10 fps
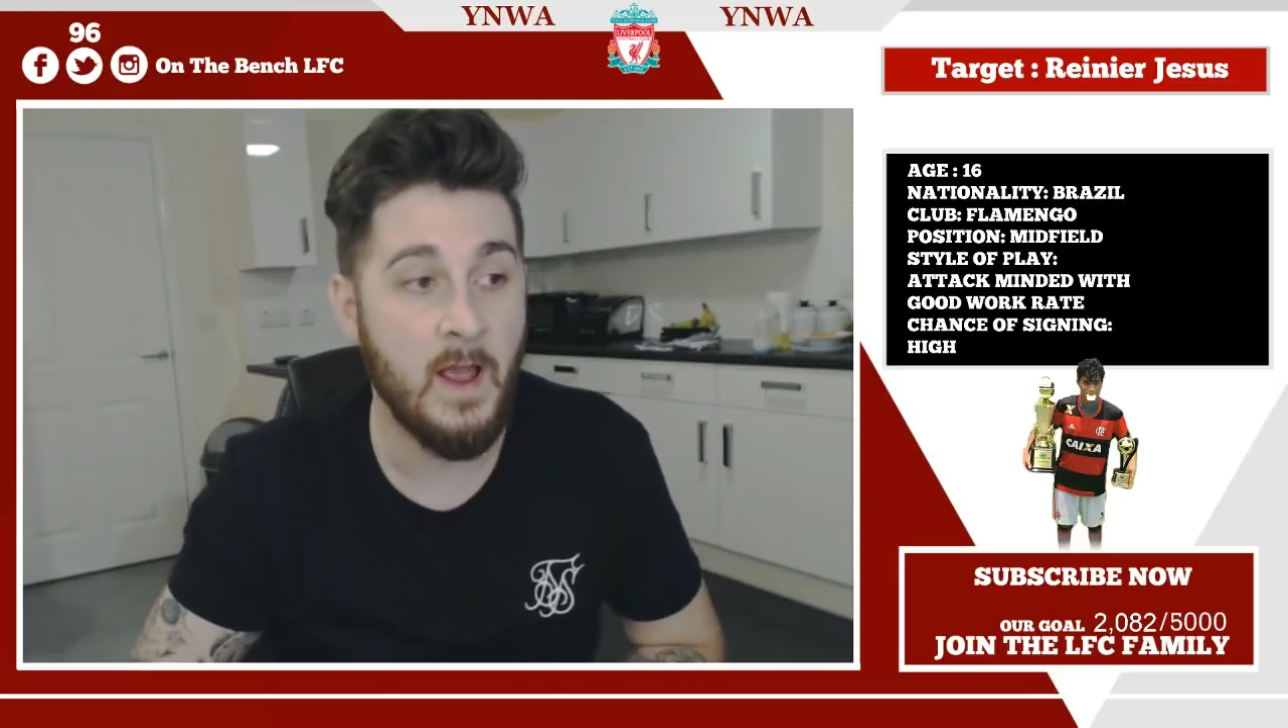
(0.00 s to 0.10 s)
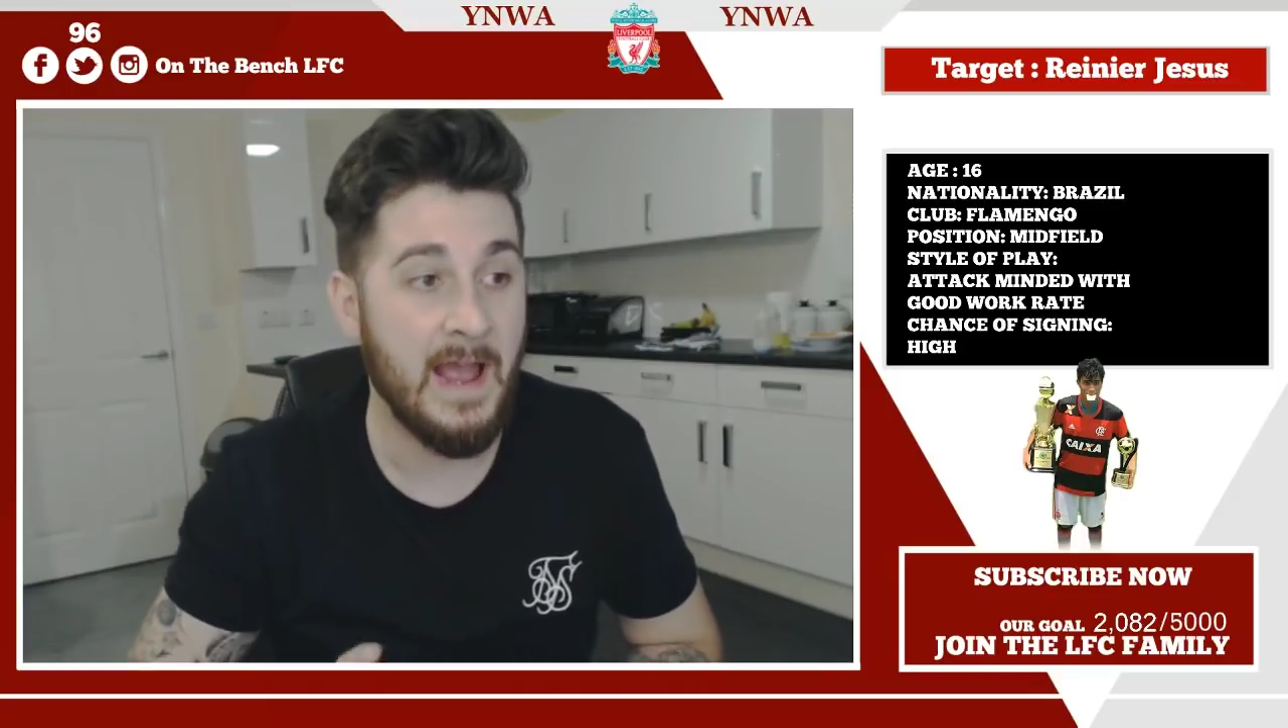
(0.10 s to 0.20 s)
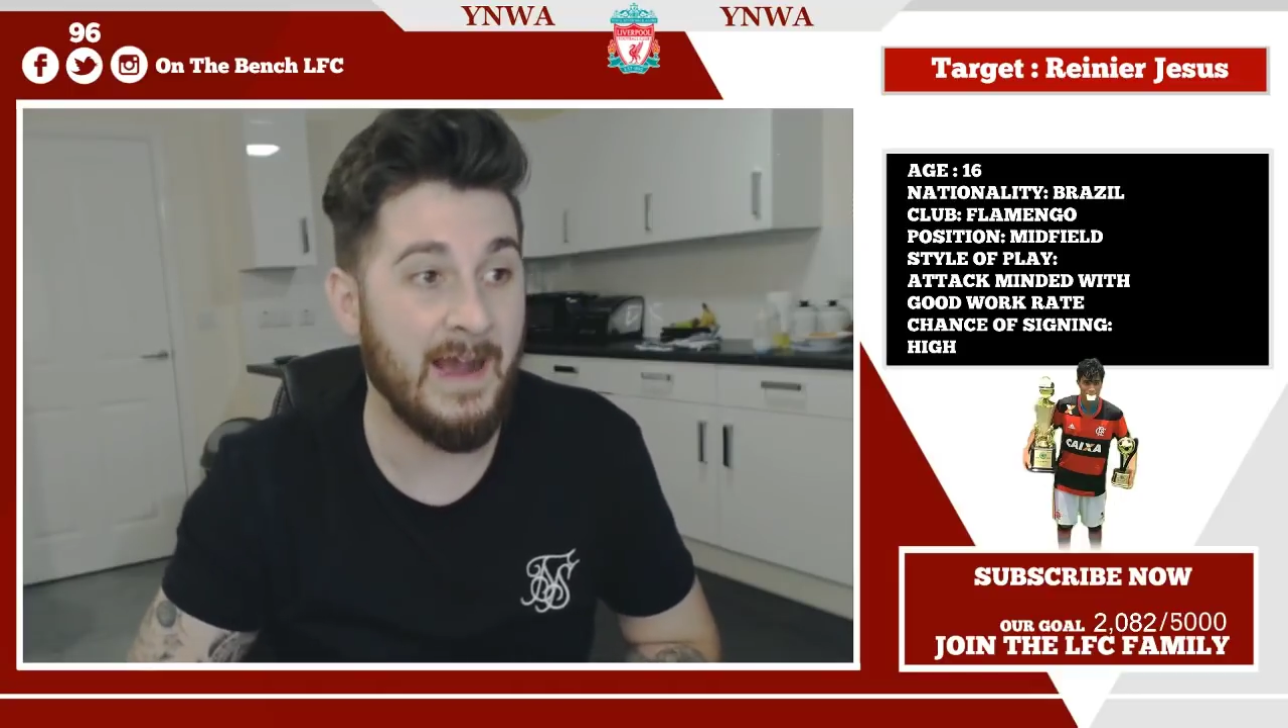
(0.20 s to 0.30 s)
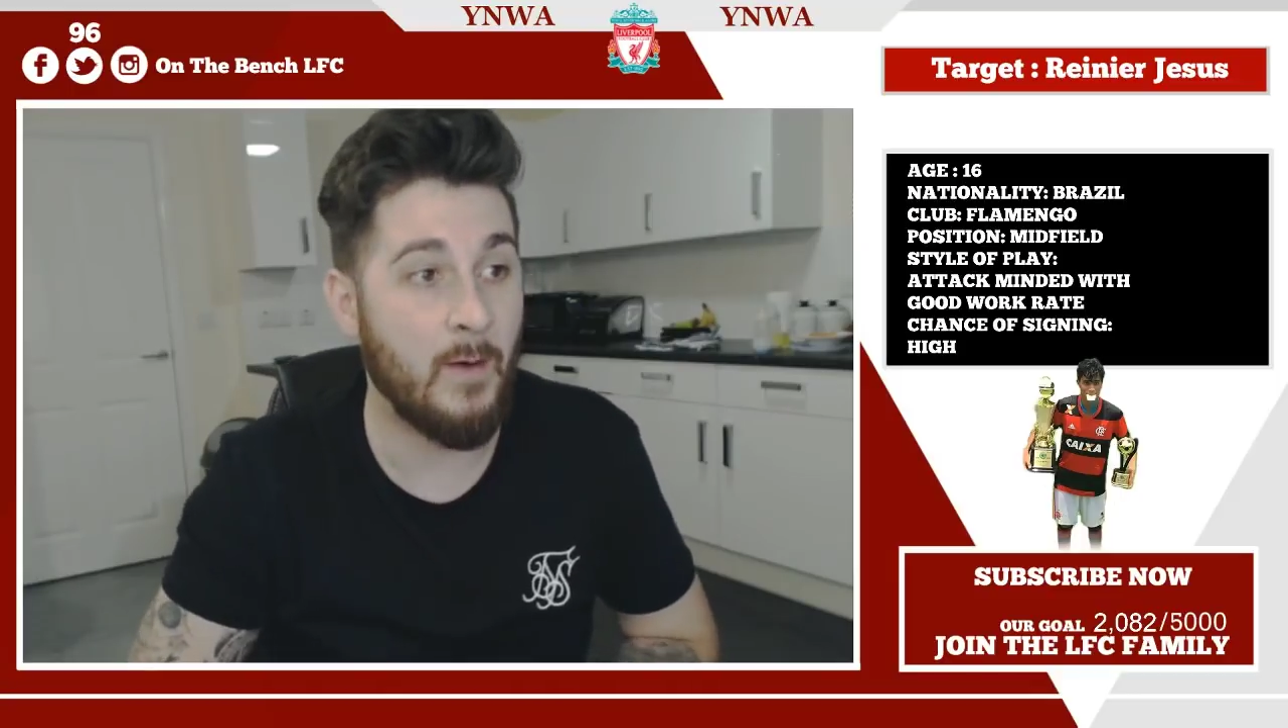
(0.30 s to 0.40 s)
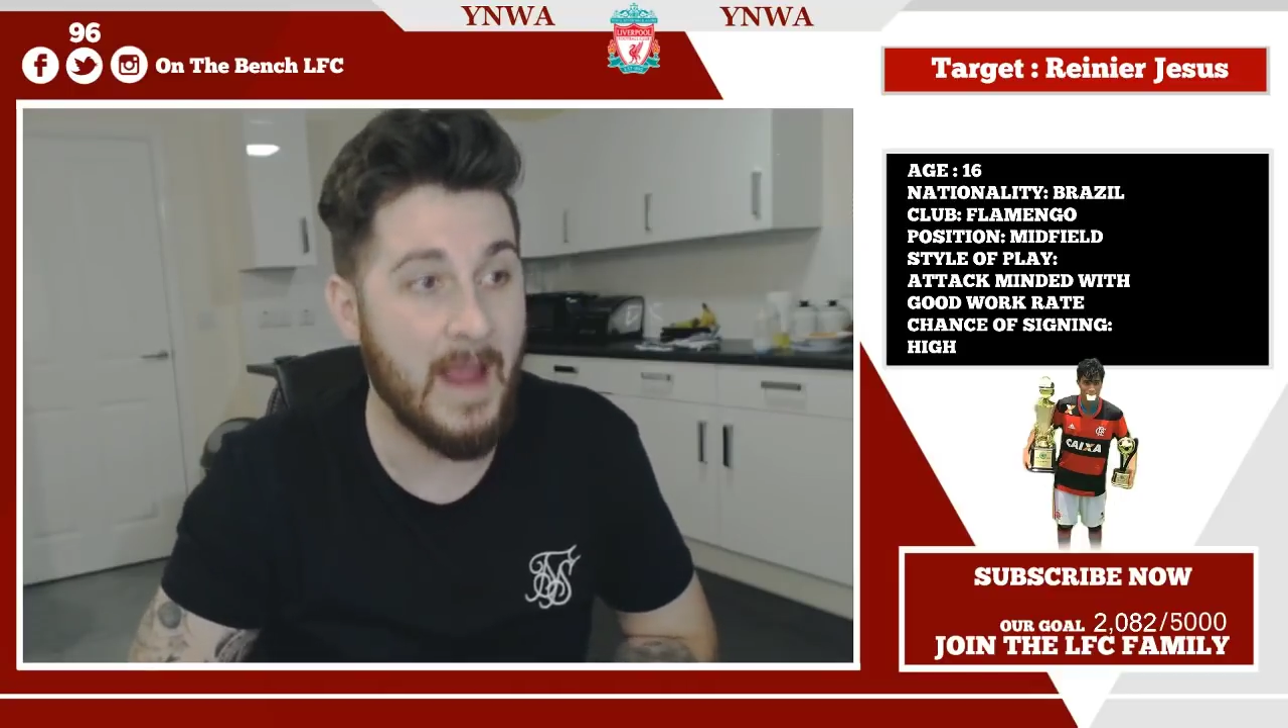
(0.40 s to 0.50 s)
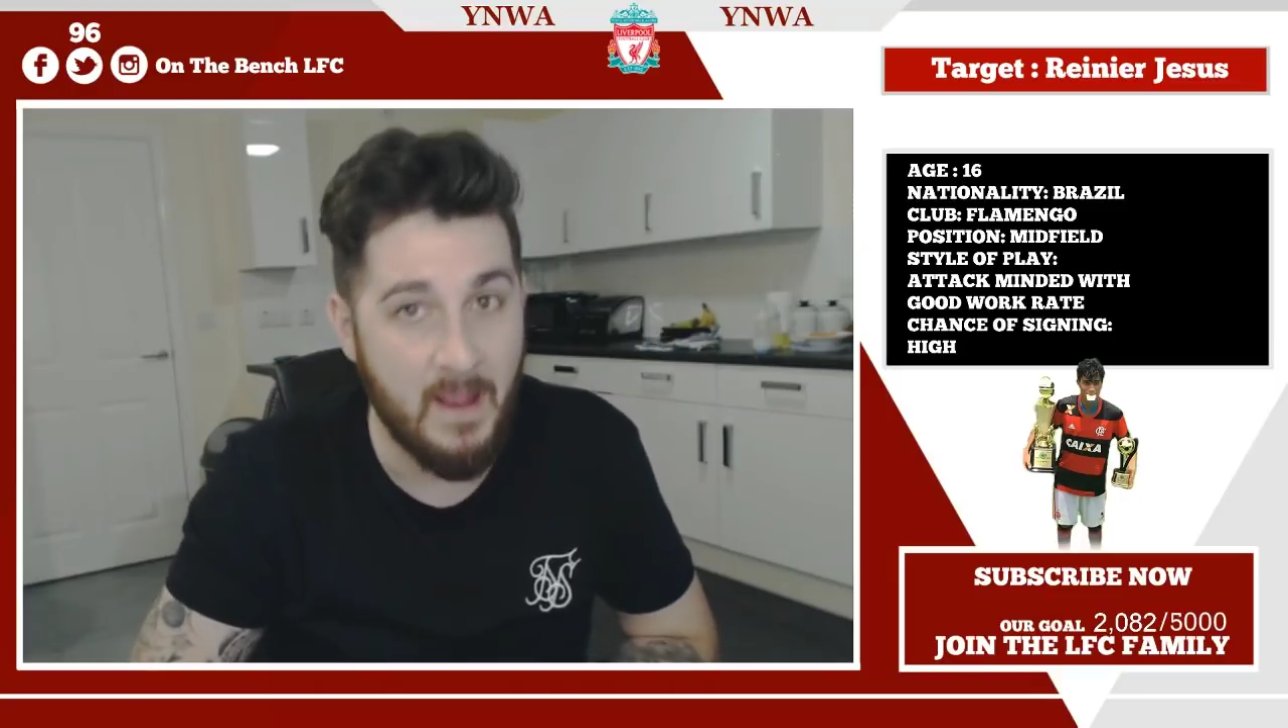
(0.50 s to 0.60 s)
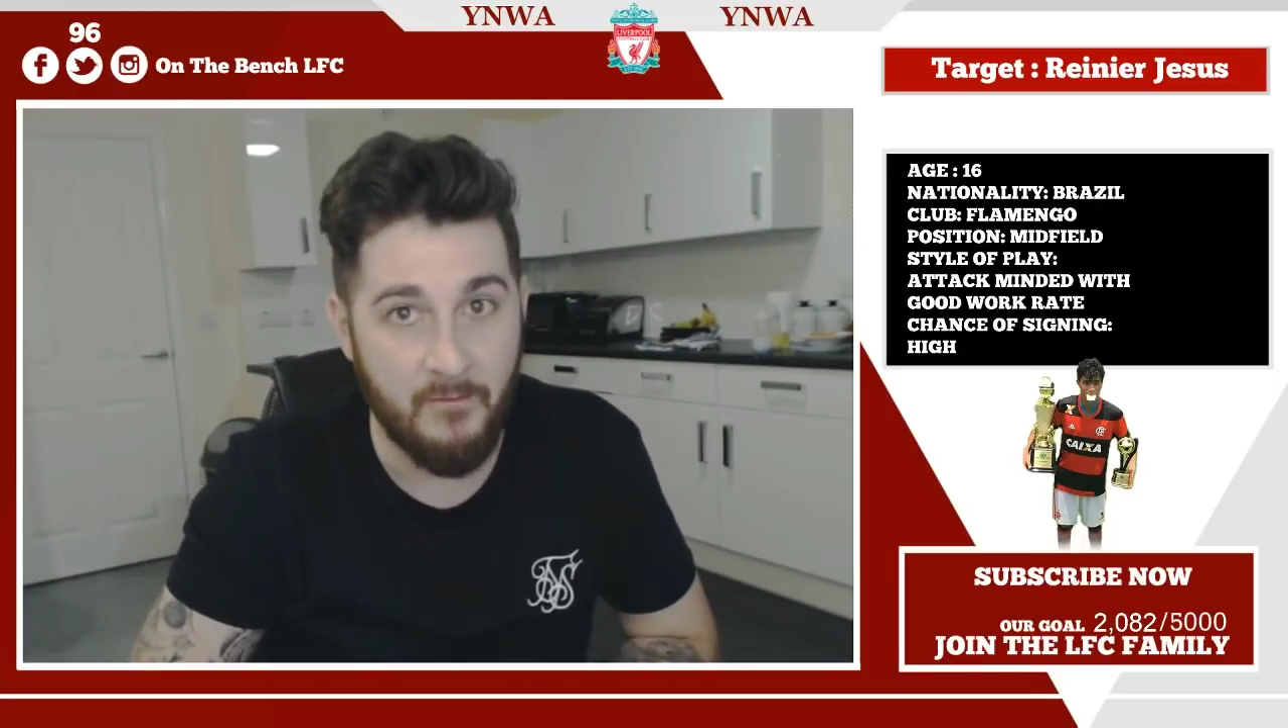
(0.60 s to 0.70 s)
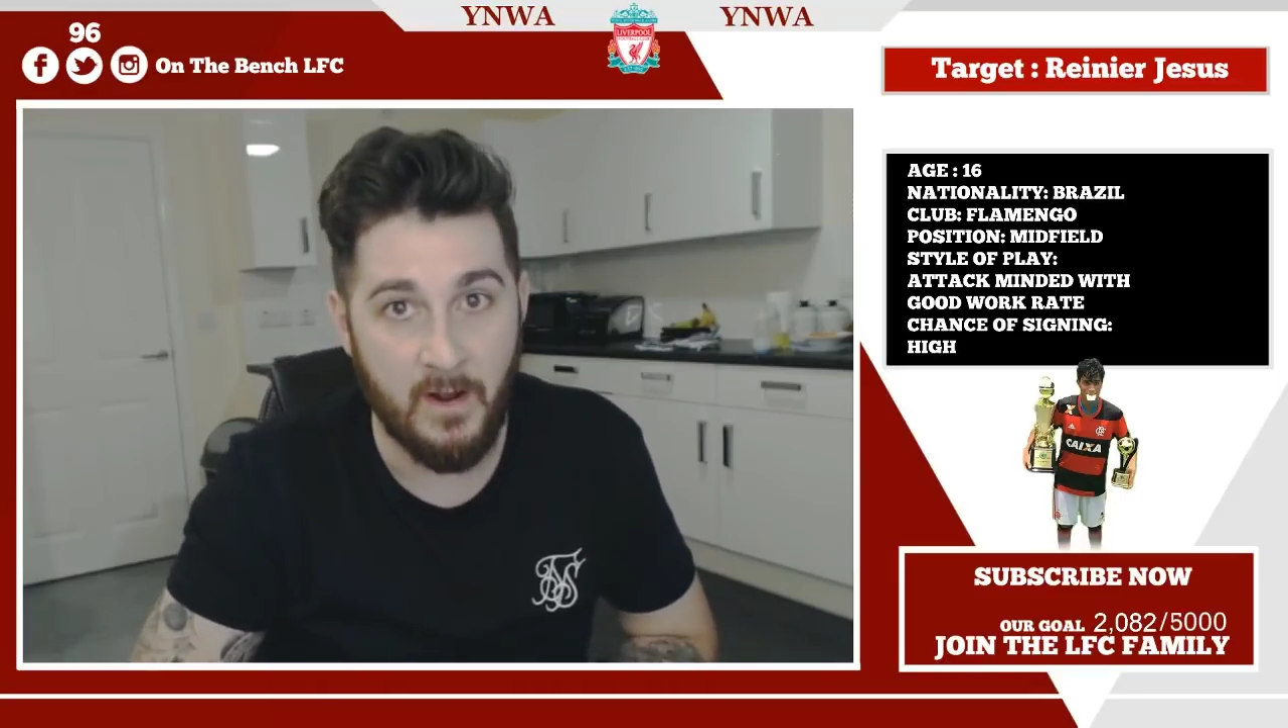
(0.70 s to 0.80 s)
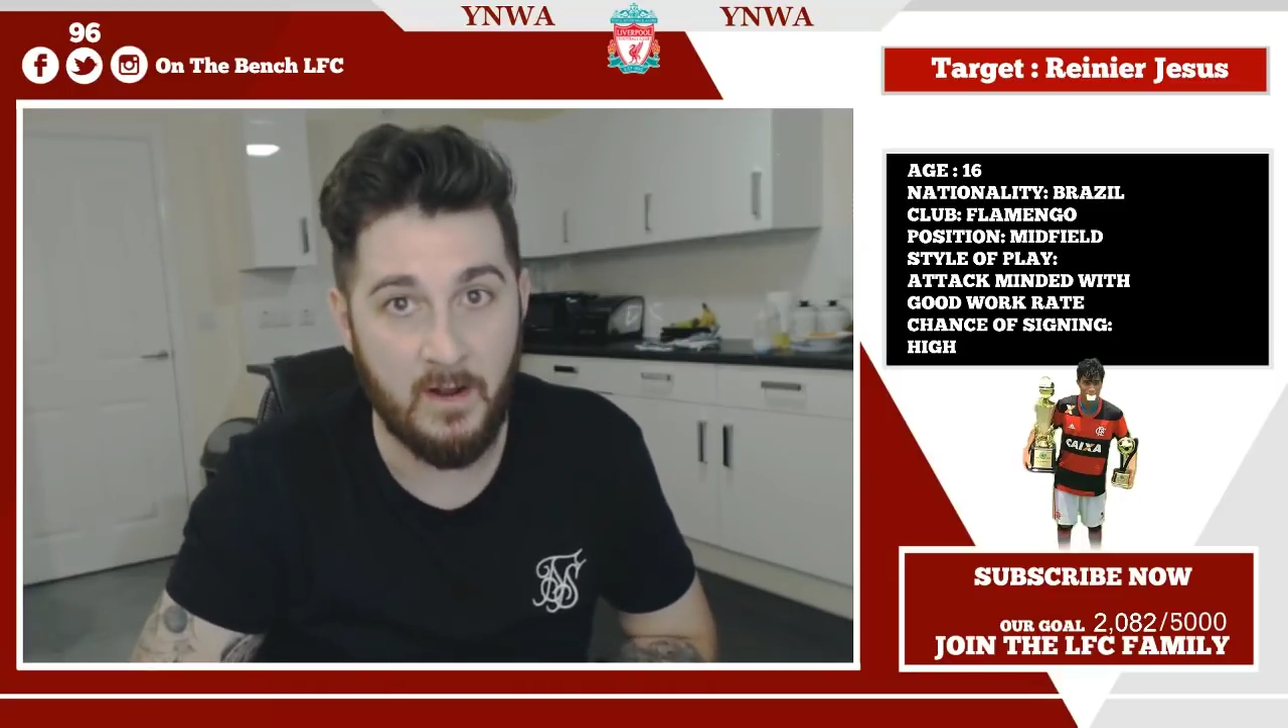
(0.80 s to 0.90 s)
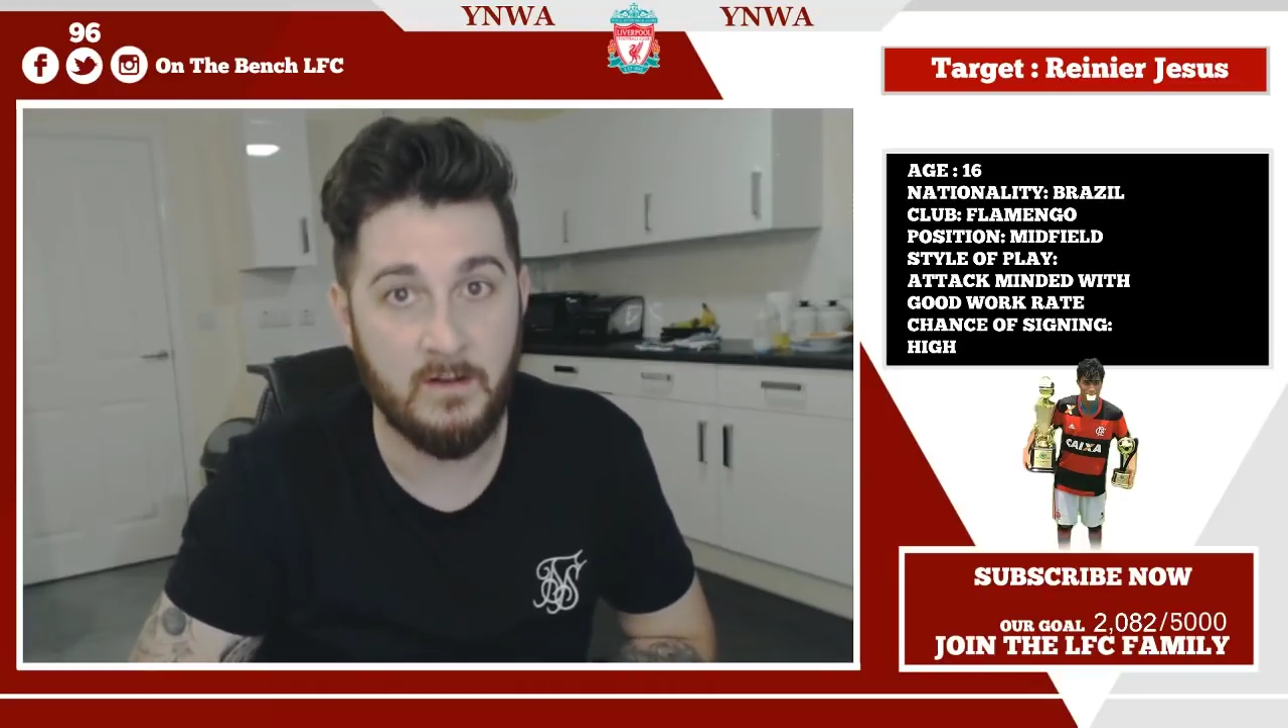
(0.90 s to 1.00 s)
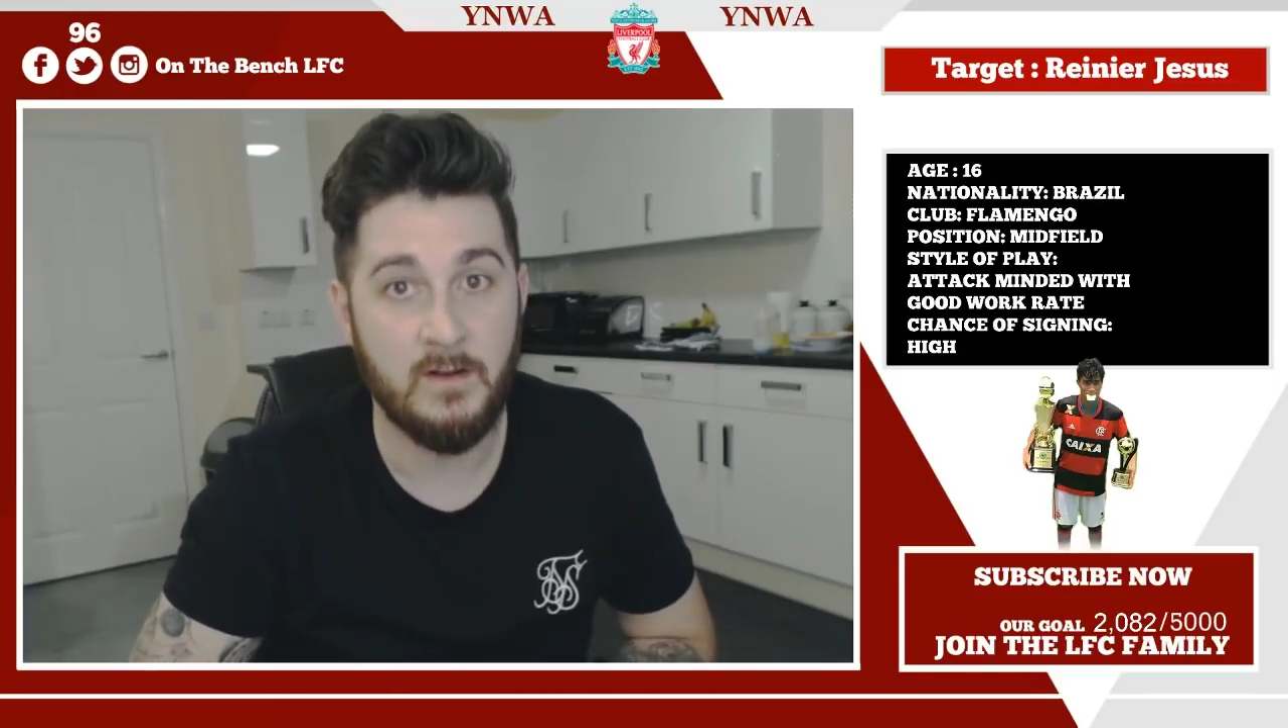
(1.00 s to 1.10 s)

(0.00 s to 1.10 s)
However,